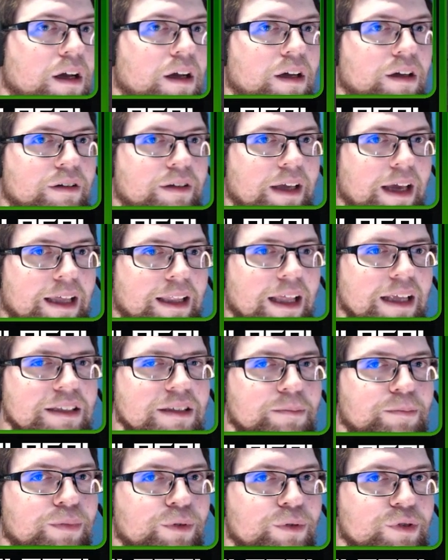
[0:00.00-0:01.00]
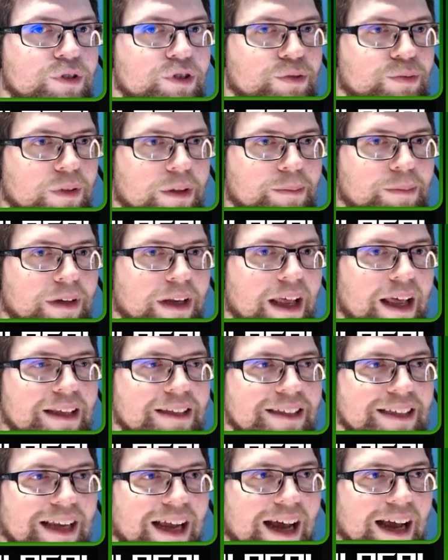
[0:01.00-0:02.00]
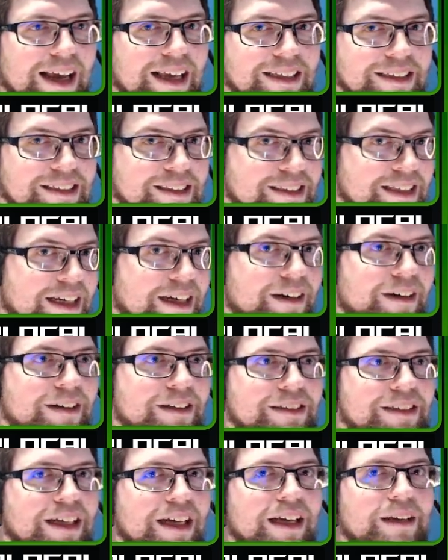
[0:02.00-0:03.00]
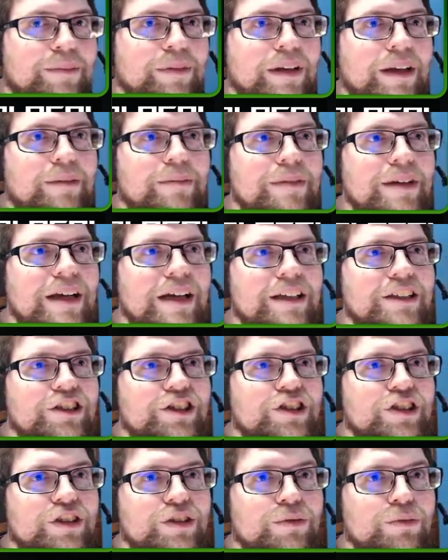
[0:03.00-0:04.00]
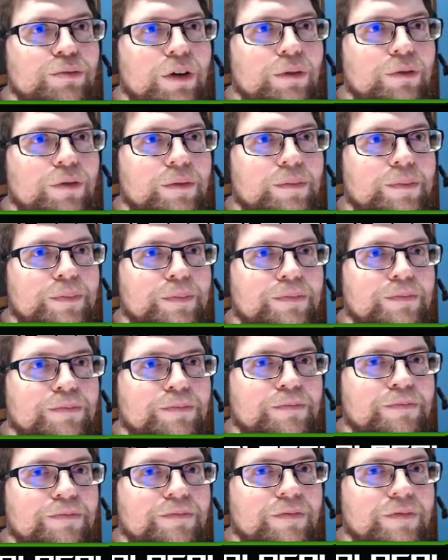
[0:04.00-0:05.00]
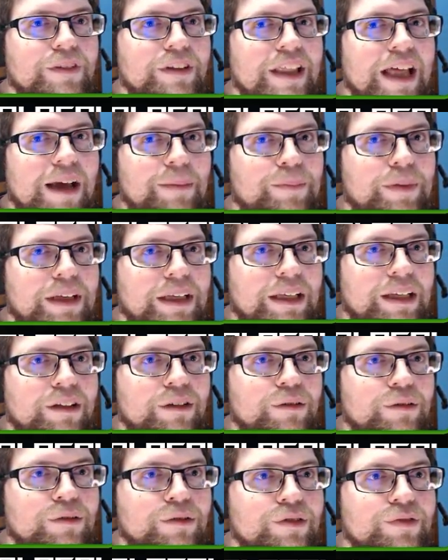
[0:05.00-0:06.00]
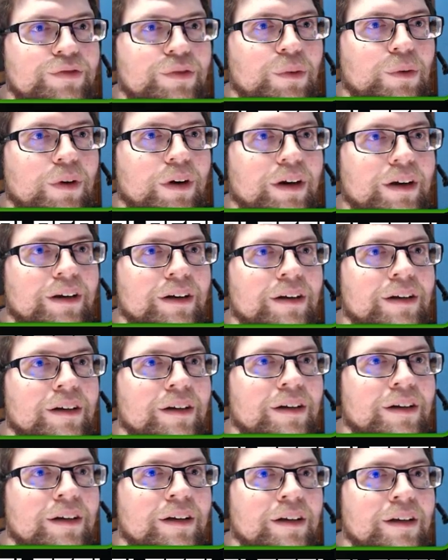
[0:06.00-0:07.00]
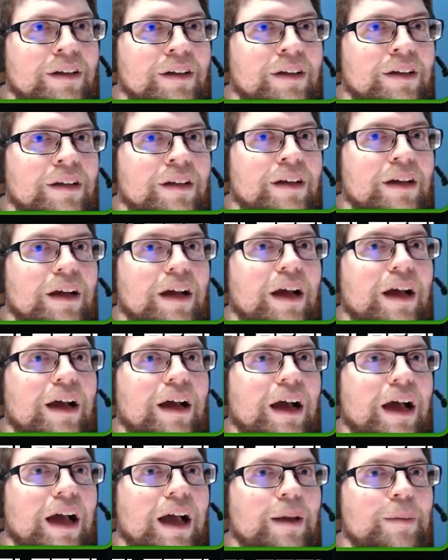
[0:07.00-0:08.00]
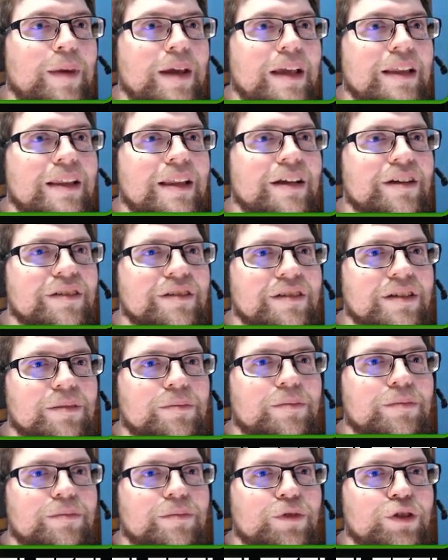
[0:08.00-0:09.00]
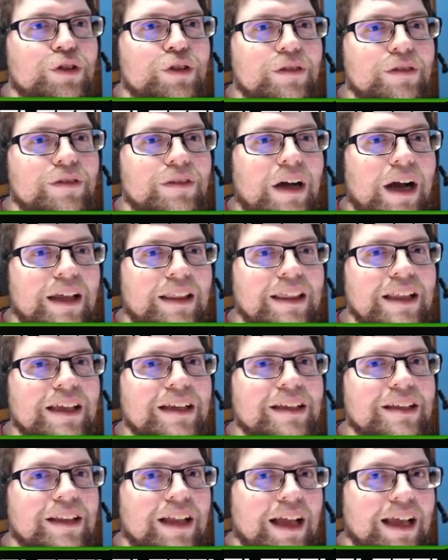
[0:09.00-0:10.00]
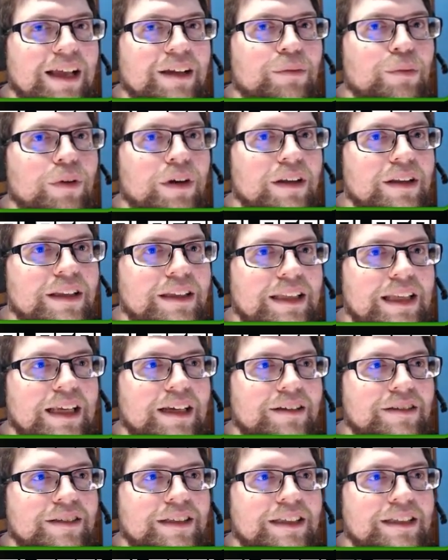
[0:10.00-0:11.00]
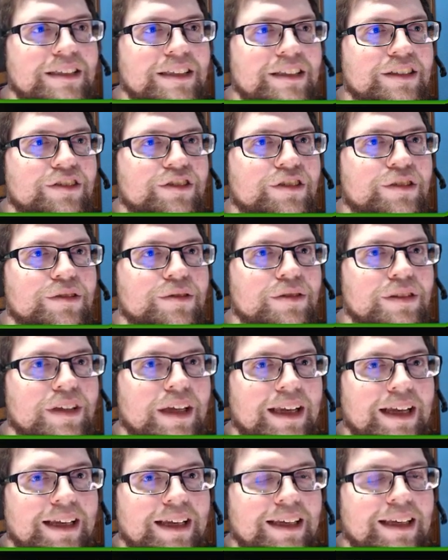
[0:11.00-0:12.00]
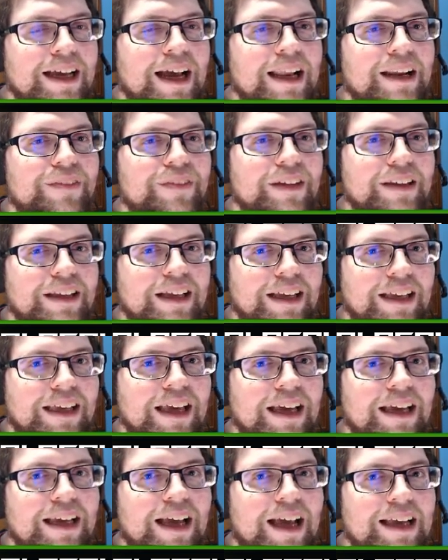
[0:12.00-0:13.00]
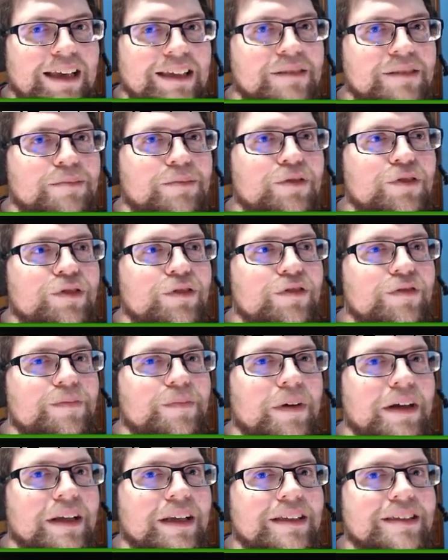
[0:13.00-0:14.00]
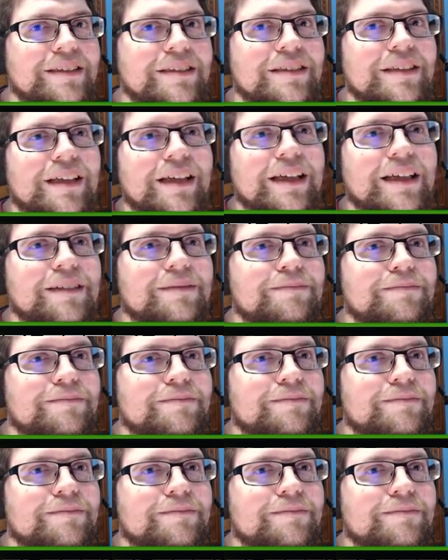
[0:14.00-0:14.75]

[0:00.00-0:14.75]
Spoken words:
Okay, that's a Boon Sweep, but it has an Ice Terror type, and I'm not sure what would that be used for. I mean, there's a move, I think like one of the DLCs introduced like a kind of like a kick ice move, but it's like,